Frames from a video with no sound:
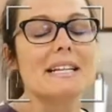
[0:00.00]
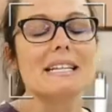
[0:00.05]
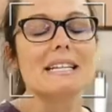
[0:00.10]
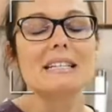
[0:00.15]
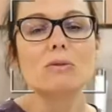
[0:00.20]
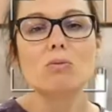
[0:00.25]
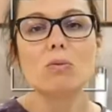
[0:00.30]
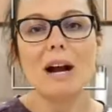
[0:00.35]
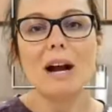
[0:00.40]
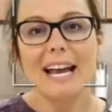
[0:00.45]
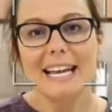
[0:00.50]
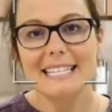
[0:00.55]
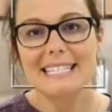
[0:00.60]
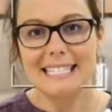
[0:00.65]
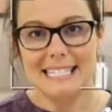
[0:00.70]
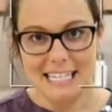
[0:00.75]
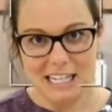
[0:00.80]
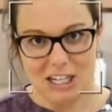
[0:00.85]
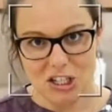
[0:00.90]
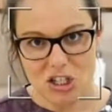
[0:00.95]
rice
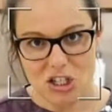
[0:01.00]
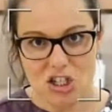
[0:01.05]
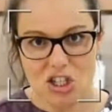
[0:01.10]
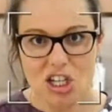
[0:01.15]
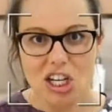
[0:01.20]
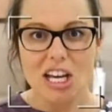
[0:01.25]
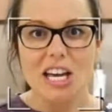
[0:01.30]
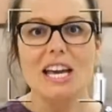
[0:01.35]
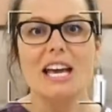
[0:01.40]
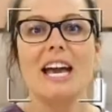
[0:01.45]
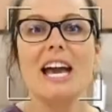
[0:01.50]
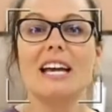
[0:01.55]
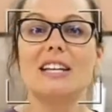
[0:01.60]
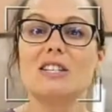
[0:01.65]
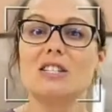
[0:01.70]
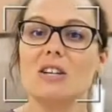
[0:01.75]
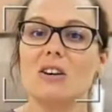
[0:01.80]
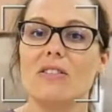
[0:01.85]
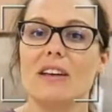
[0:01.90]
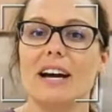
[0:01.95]
dish.
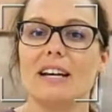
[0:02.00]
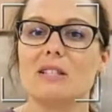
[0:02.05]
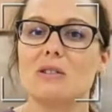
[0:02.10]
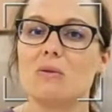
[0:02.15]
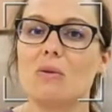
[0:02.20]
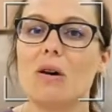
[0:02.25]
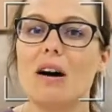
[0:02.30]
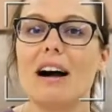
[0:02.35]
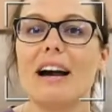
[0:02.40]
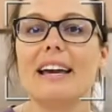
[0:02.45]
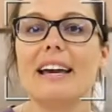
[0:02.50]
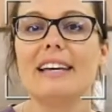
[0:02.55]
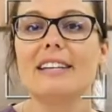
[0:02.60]
And so that's why